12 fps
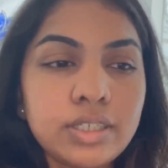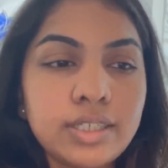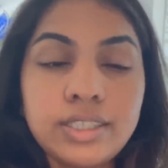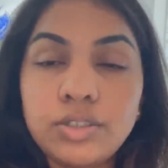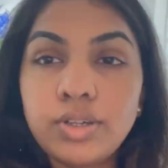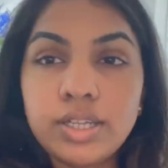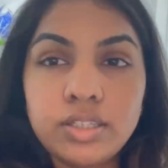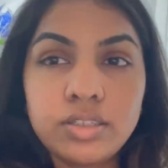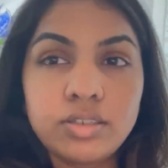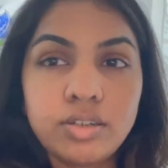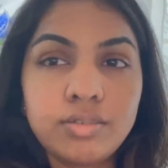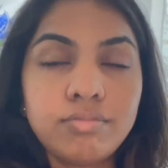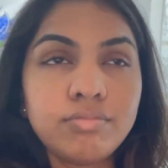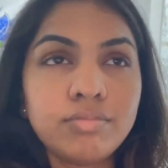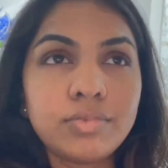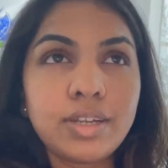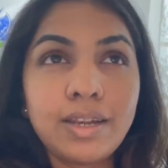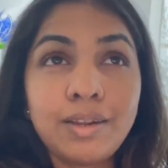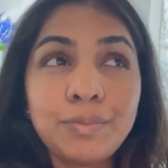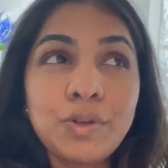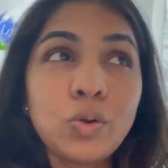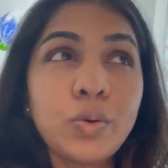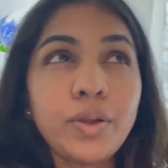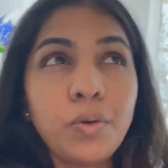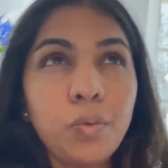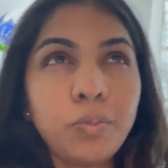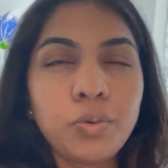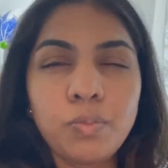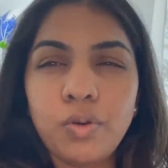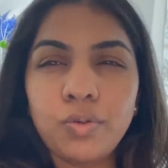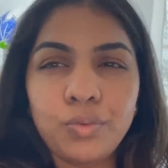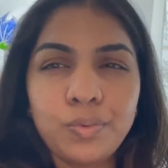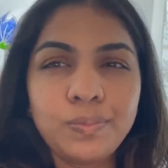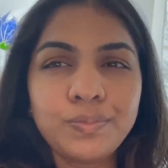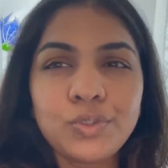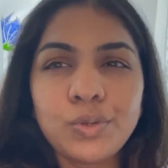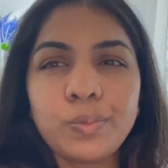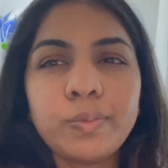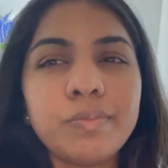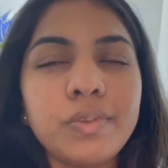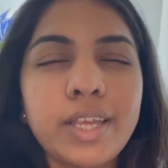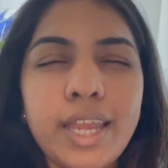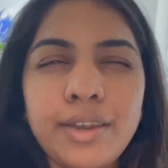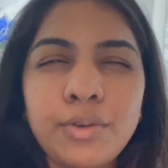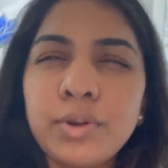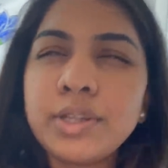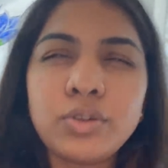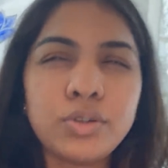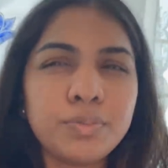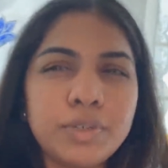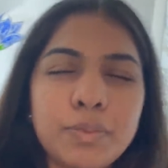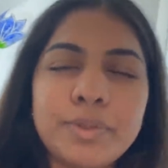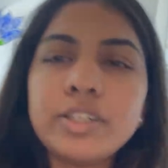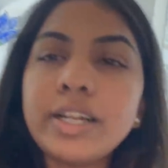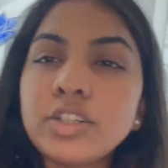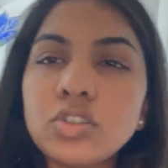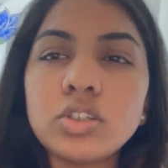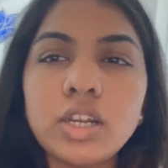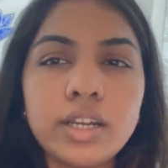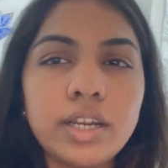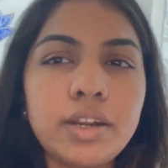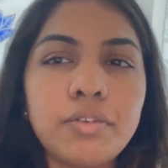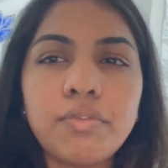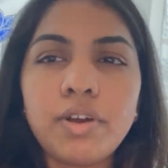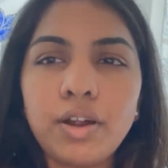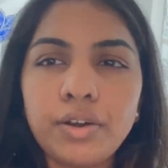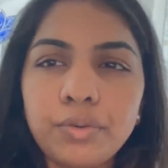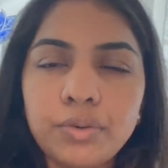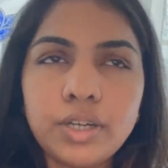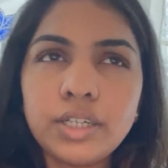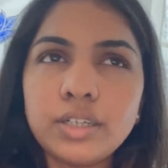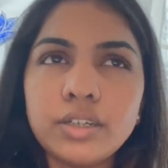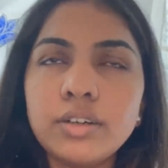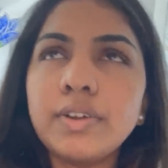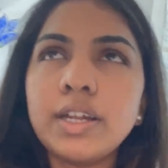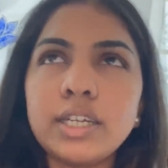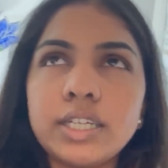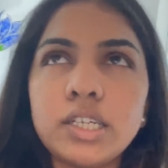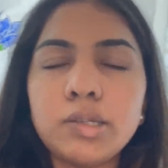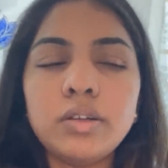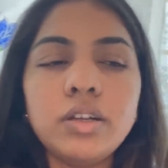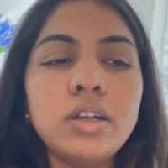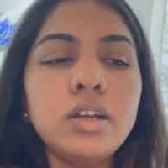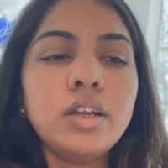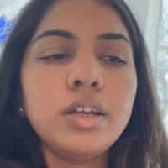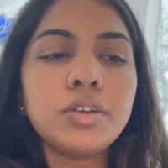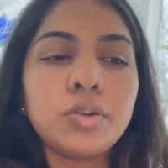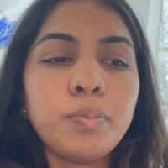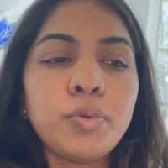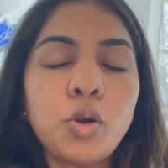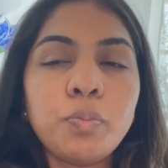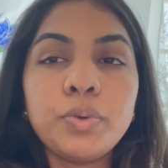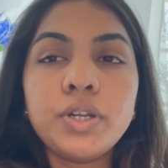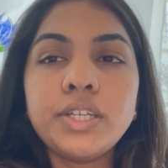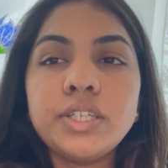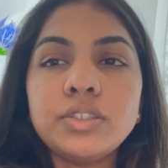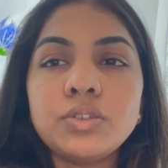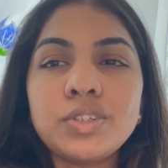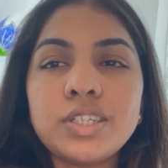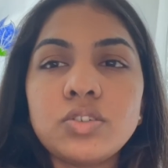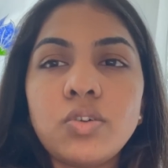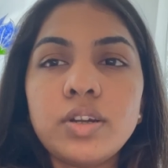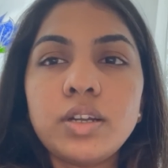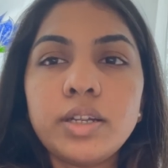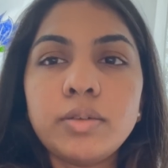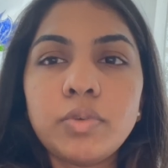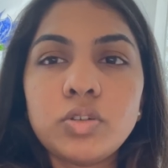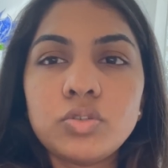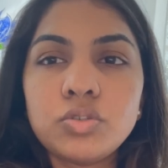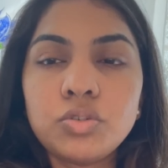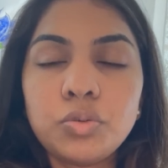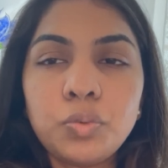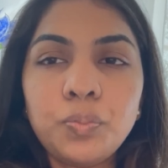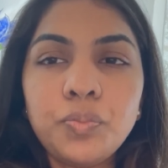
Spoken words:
Need to get this done. And then going home tomorrow. So again, today is also pretty much like chilling and fun only. Here we are like in a, you know, property. So there's not like much to do.